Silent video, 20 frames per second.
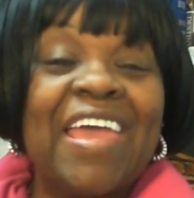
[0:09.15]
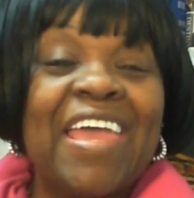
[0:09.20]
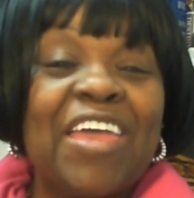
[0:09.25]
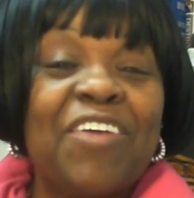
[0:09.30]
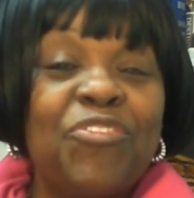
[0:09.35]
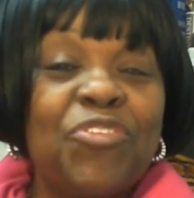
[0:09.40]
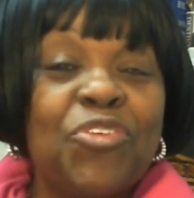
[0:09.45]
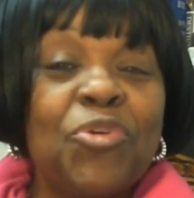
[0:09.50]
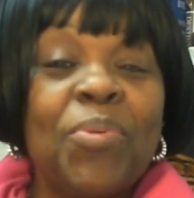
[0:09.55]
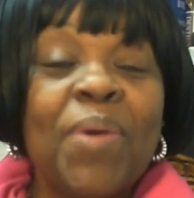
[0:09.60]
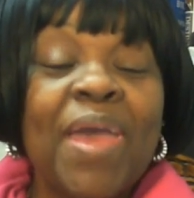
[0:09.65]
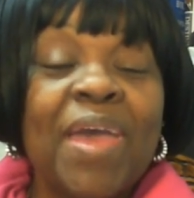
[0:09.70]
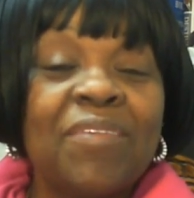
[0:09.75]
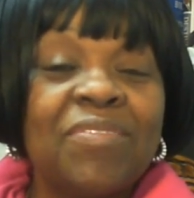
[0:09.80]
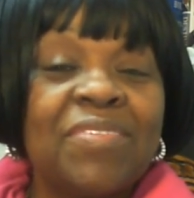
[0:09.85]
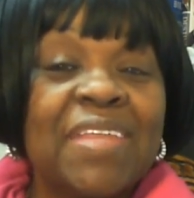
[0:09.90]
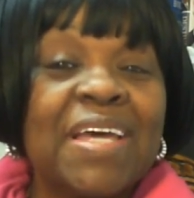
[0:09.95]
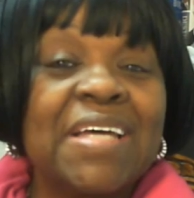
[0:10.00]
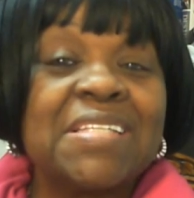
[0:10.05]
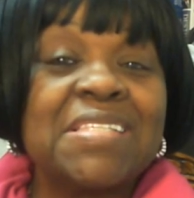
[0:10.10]
If you
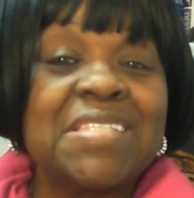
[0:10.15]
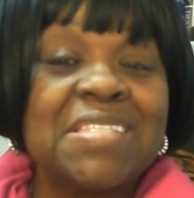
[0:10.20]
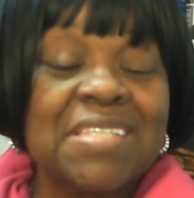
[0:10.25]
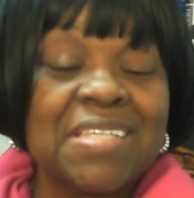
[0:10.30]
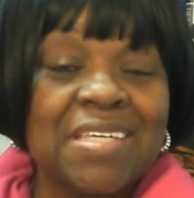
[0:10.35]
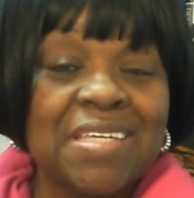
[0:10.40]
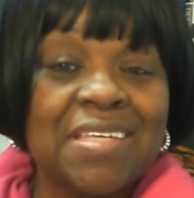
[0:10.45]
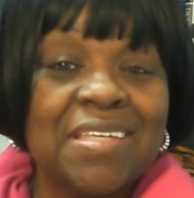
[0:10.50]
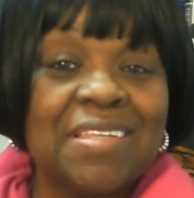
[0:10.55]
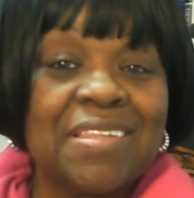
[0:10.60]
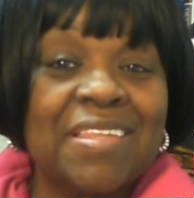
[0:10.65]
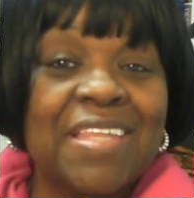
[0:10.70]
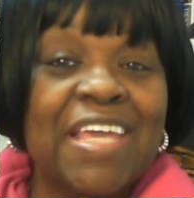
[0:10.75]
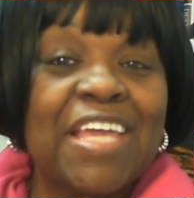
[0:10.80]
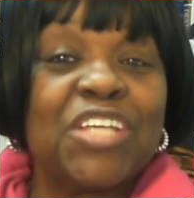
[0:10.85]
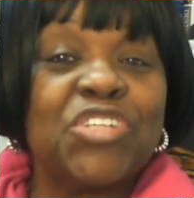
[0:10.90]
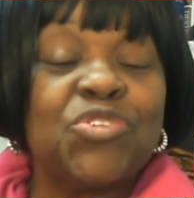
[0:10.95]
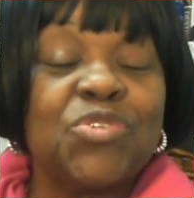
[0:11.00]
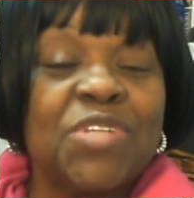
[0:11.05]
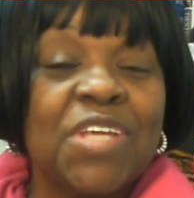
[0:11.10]
have not seen the
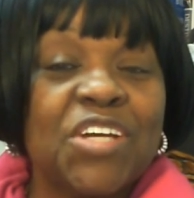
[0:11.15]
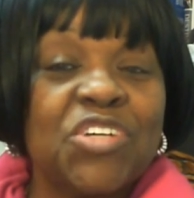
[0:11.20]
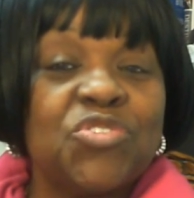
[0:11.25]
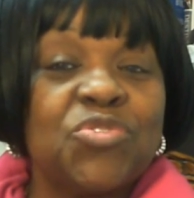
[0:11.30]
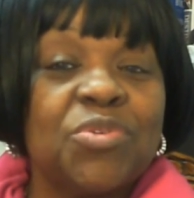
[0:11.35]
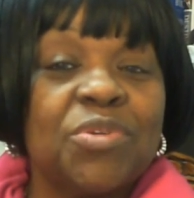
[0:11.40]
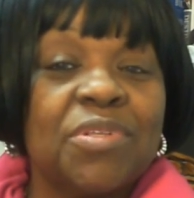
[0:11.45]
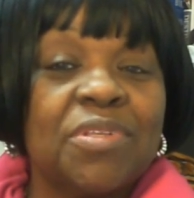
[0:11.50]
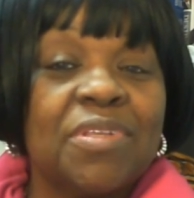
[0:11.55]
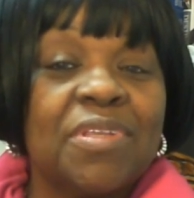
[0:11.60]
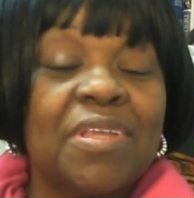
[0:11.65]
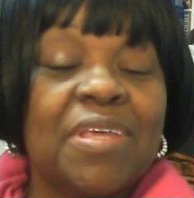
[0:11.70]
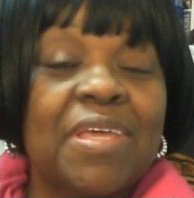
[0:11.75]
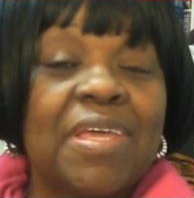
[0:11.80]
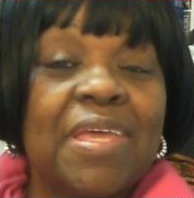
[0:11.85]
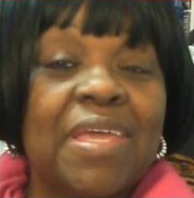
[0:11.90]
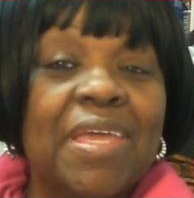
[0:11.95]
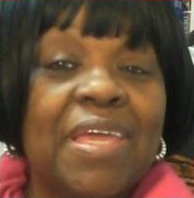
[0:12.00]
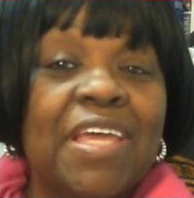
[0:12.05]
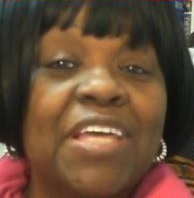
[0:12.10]

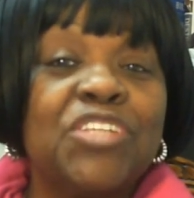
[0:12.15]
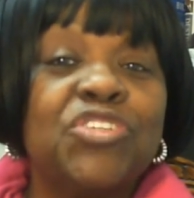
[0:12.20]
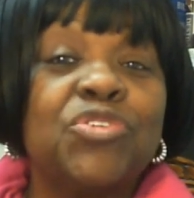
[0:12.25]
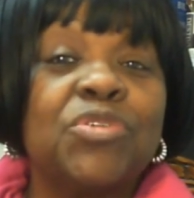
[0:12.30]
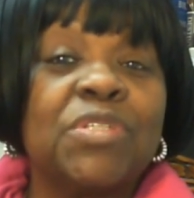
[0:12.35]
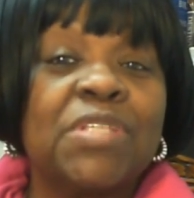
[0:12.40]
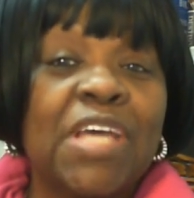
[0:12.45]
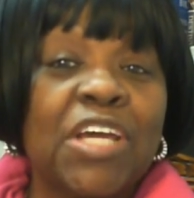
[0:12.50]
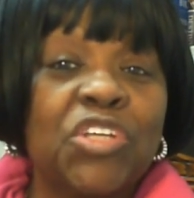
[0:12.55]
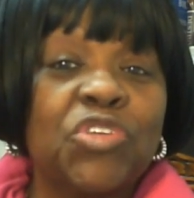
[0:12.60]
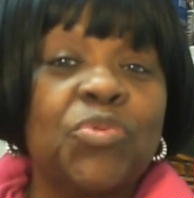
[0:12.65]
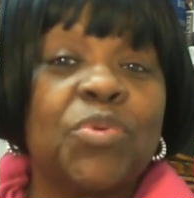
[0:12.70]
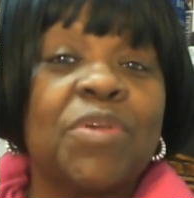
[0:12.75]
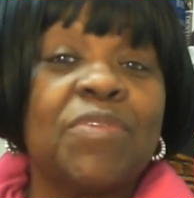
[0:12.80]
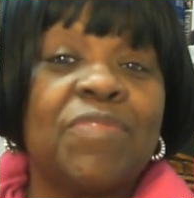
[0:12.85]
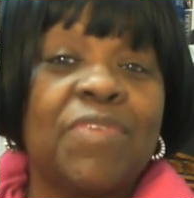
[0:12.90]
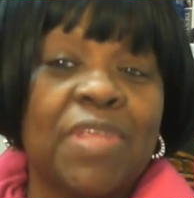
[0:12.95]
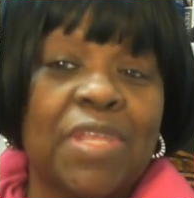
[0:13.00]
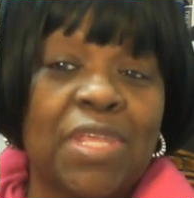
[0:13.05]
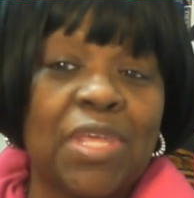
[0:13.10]

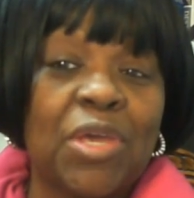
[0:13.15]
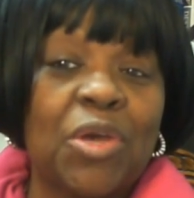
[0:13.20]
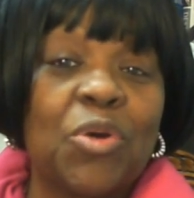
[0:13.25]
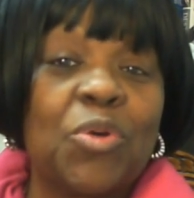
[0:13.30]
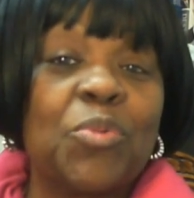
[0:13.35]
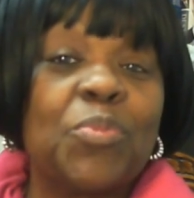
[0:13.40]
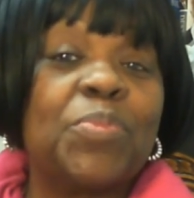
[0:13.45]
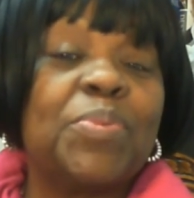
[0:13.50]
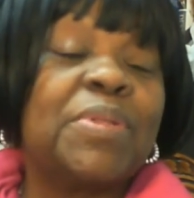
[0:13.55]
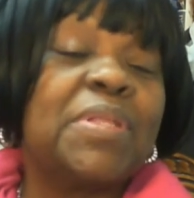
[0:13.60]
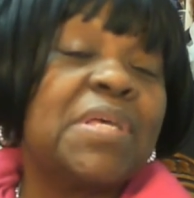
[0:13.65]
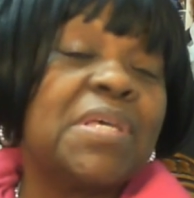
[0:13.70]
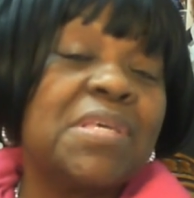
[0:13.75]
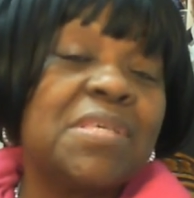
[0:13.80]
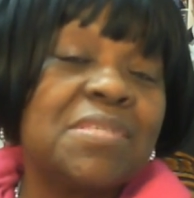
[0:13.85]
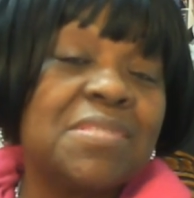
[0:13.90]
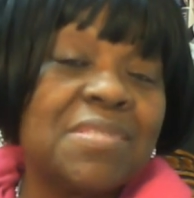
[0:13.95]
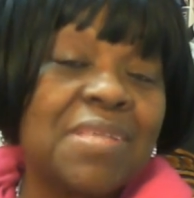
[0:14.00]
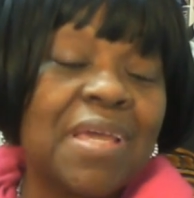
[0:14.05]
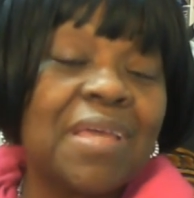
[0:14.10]
introductory video,
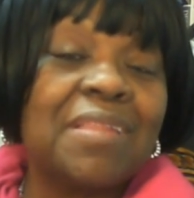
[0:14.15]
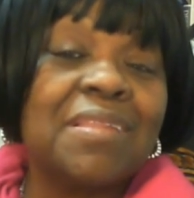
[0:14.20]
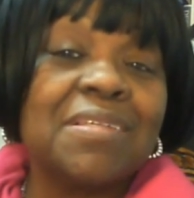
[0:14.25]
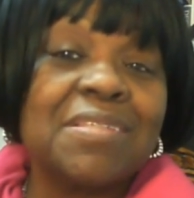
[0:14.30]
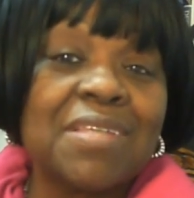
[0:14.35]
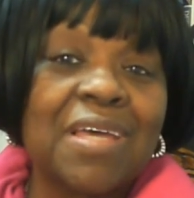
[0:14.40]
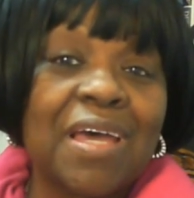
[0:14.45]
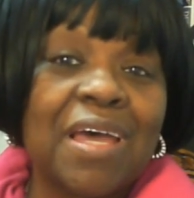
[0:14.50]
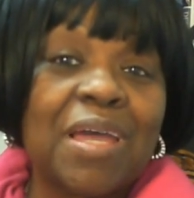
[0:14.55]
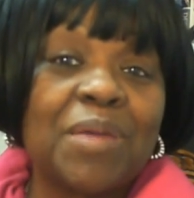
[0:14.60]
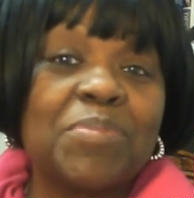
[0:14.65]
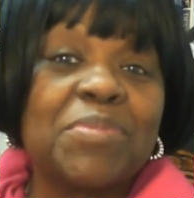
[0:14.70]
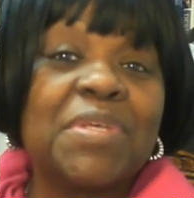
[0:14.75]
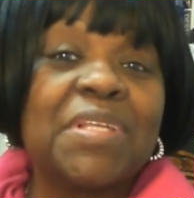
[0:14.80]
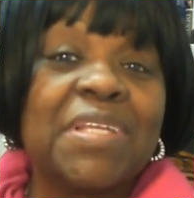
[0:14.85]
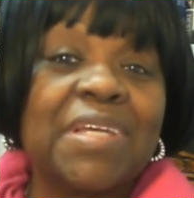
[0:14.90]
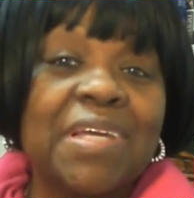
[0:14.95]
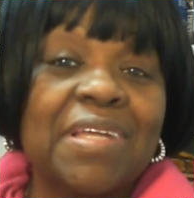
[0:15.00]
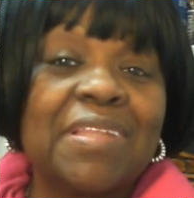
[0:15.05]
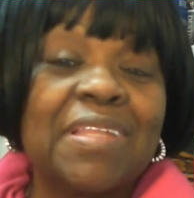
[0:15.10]
please take the time
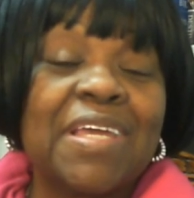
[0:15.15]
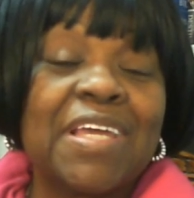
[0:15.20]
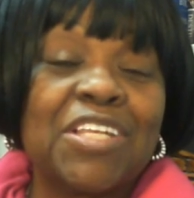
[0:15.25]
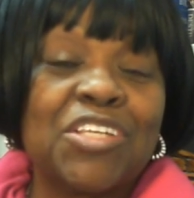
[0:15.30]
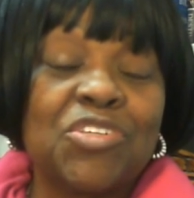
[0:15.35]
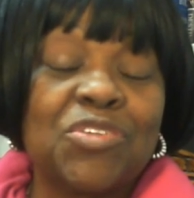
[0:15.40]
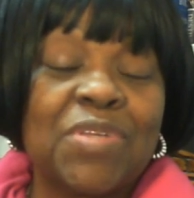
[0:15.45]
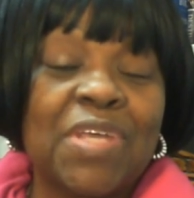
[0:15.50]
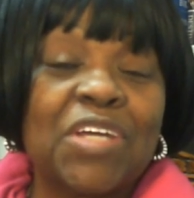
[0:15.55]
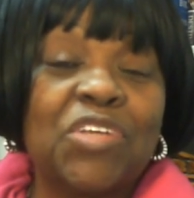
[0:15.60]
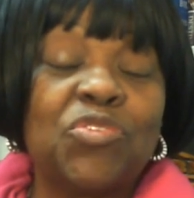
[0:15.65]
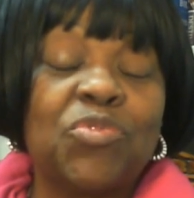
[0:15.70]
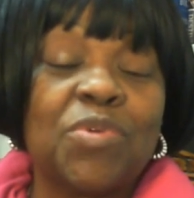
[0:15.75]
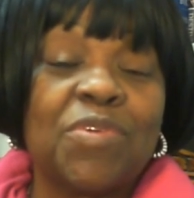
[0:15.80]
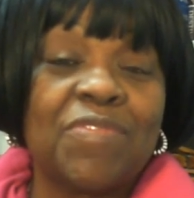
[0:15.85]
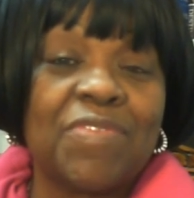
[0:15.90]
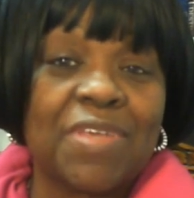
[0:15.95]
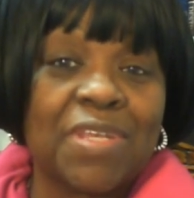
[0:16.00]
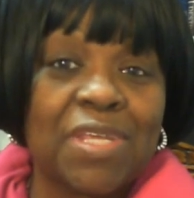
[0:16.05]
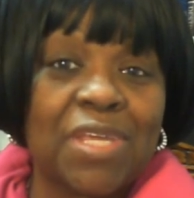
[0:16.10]
to look at the
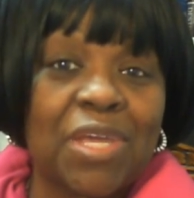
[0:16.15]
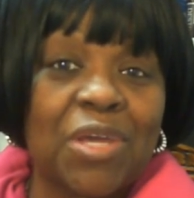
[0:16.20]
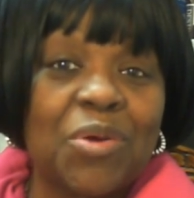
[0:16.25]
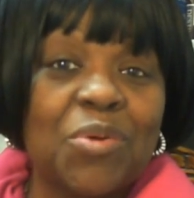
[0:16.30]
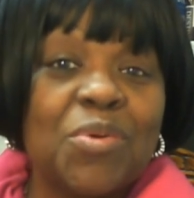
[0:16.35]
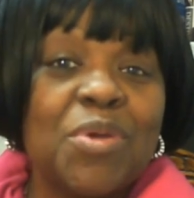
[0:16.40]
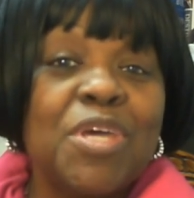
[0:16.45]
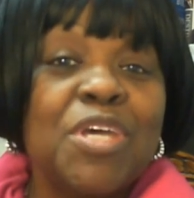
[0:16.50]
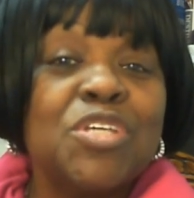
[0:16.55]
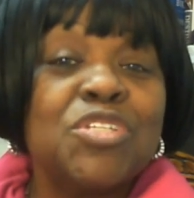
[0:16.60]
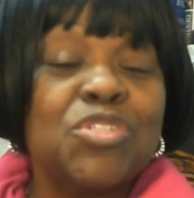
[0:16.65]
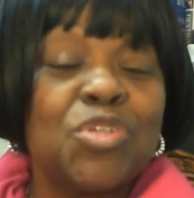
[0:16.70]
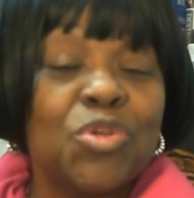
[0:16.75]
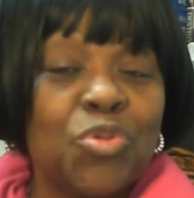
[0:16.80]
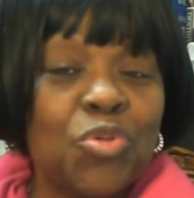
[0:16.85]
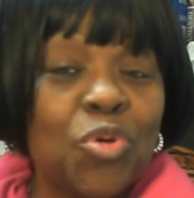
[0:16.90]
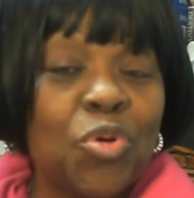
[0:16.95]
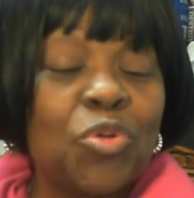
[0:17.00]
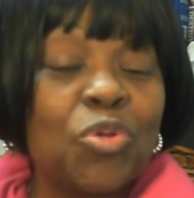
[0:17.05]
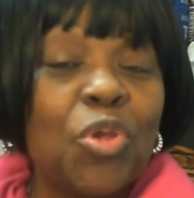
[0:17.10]
introductory video so
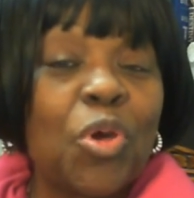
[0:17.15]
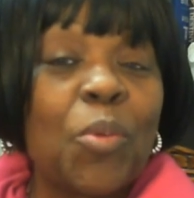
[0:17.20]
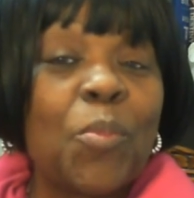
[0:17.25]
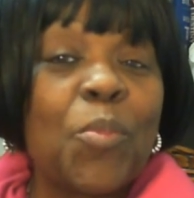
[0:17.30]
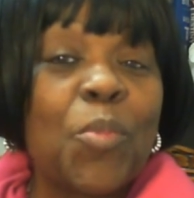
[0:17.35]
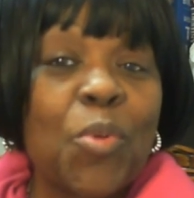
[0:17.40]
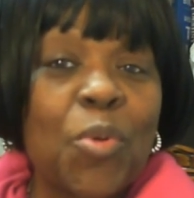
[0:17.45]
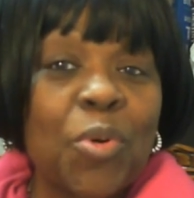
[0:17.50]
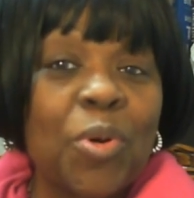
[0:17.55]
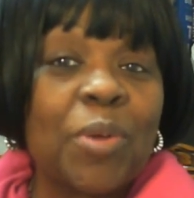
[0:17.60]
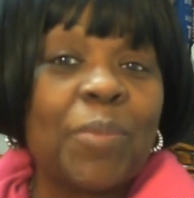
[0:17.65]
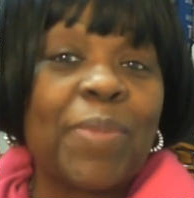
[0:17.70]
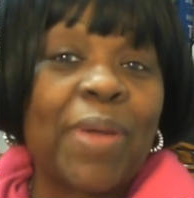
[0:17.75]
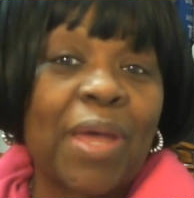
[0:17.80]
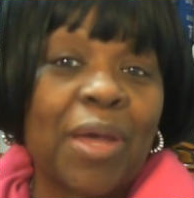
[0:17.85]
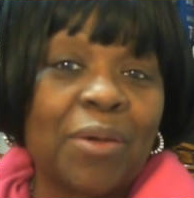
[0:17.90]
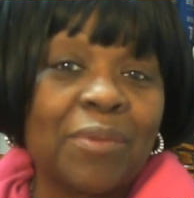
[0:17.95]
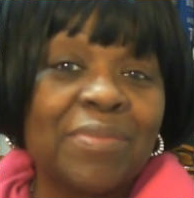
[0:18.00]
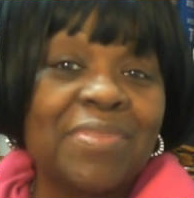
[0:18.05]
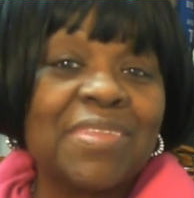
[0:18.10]
you'll know more
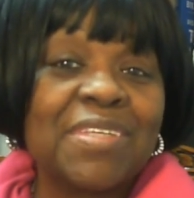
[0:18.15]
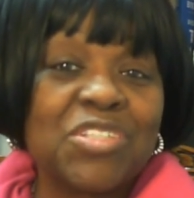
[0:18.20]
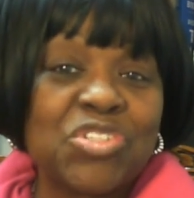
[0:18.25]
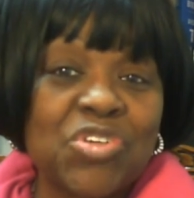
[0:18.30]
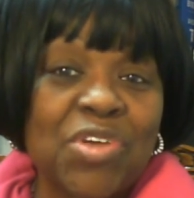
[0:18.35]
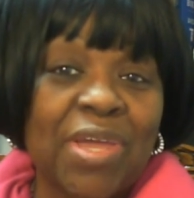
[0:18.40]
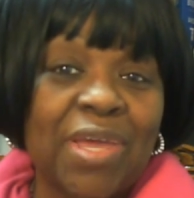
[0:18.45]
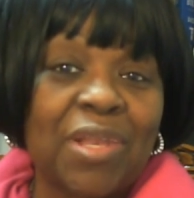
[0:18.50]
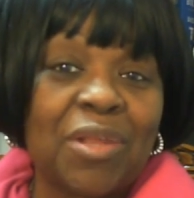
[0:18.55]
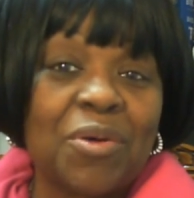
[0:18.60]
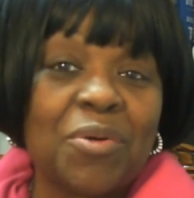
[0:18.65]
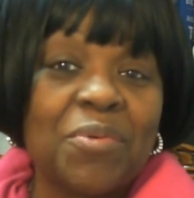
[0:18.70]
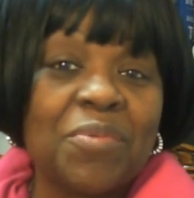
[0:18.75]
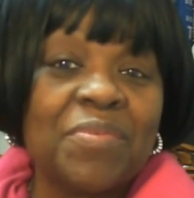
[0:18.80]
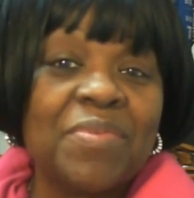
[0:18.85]
about the channel.